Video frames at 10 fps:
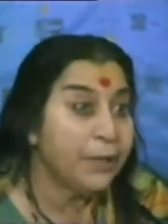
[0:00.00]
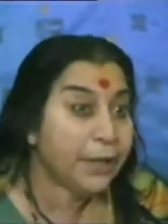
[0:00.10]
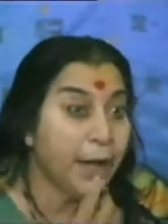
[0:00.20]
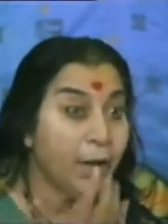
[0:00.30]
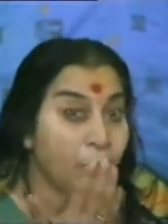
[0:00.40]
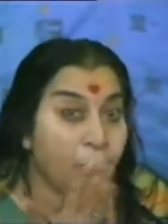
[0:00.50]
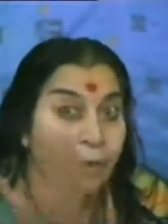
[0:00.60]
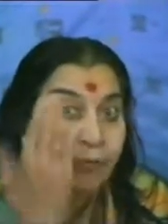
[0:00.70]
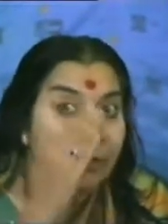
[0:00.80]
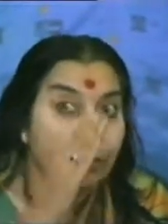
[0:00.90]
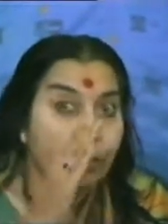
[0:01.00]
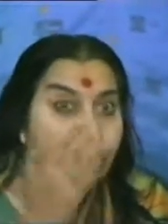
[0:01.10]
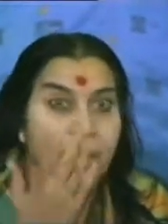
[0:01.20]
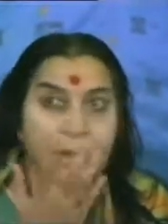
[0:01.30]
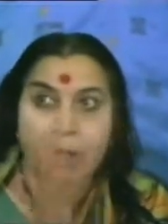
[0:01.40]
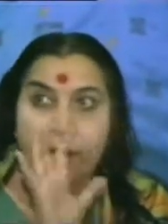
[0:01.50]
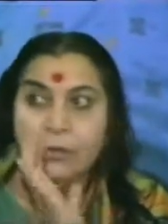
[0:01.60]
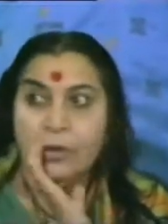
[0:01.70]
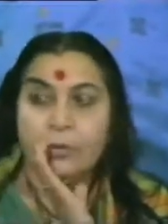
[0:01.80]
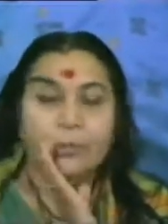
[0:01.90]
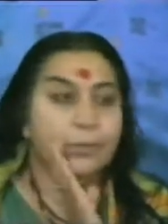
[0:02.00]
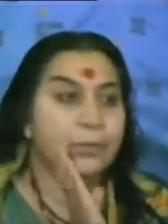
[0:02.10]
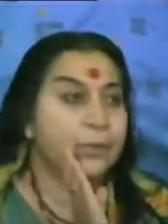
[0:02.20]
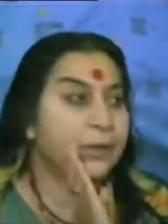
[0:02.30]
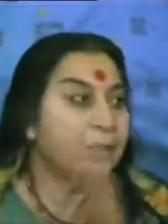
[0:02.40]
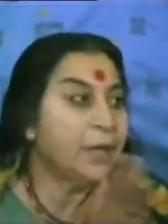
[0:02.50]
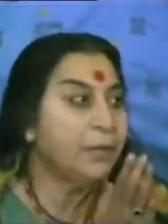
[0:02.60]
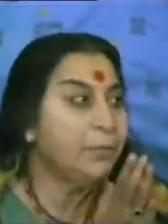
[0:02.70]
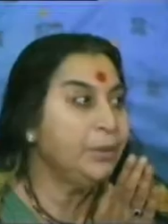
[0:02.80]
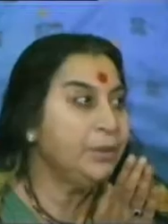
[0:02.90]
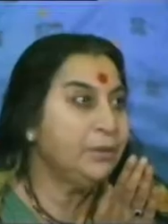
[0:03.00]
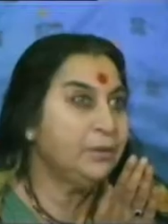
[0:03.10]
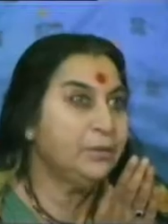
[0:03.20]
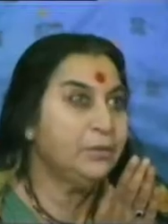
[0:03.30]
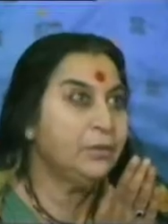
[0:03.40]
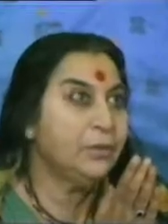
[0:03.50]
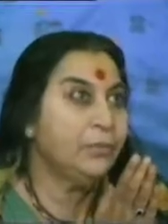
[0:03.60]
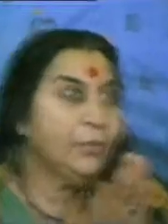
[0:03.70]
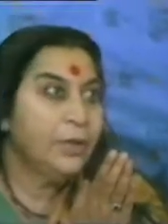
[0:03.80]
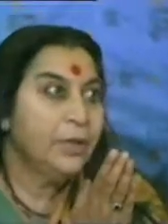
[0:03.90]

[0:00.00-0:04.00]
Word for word: But now, after growing, you are rather be sort of